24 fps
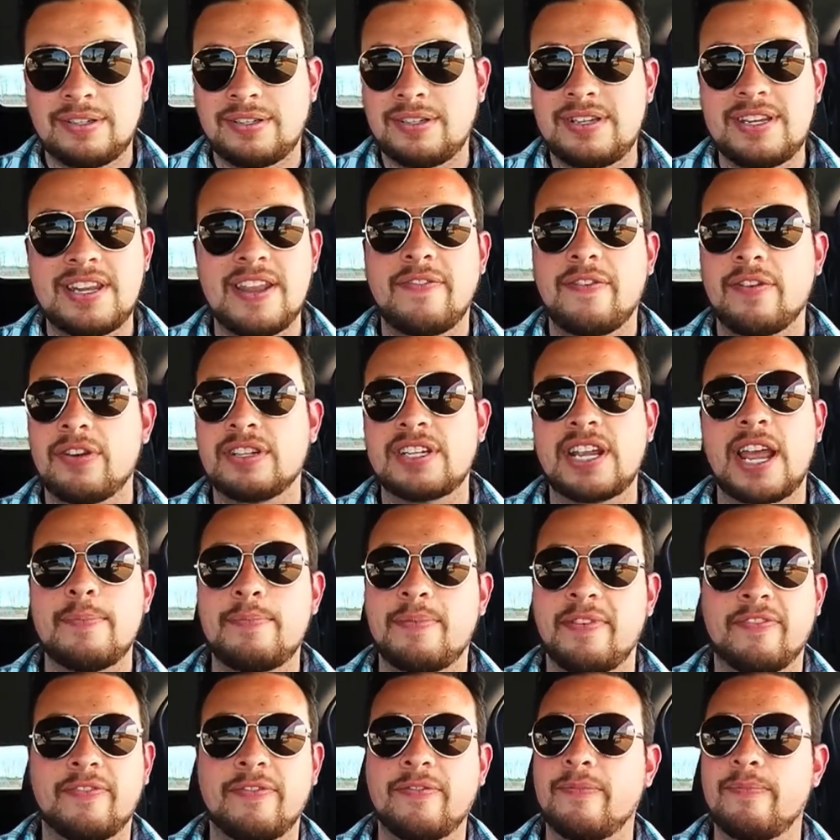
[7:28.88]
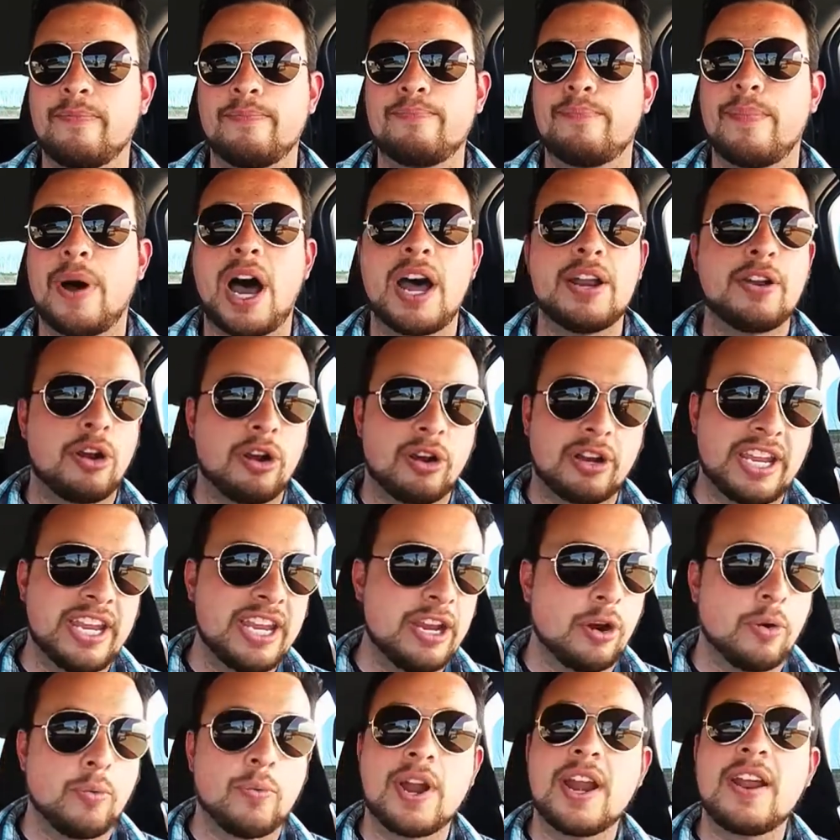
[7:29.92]
different type of monarchy
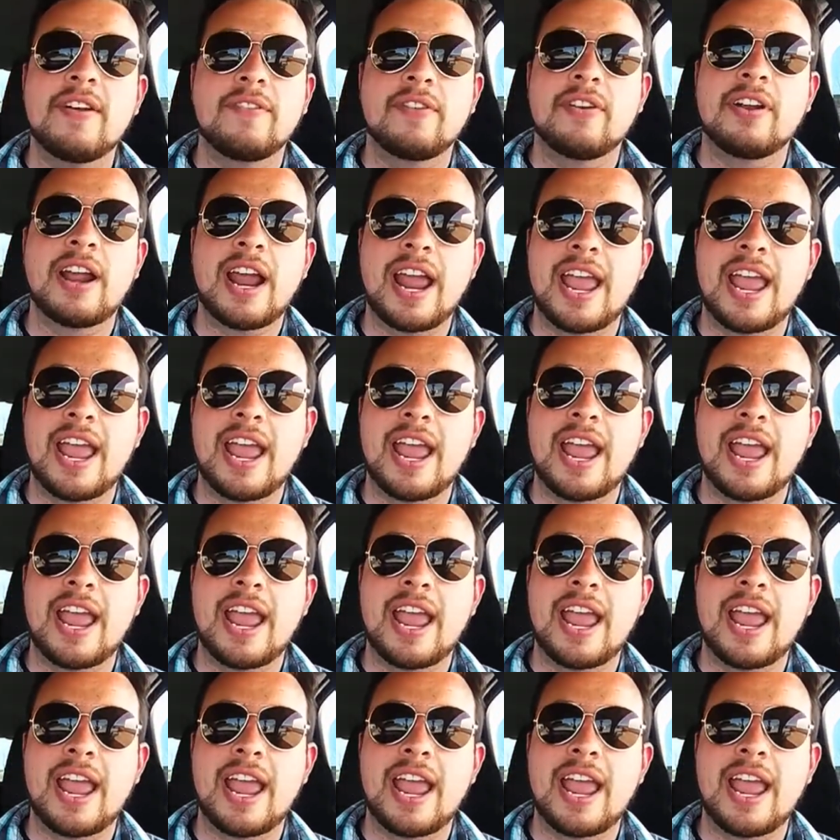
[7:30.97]
or whatever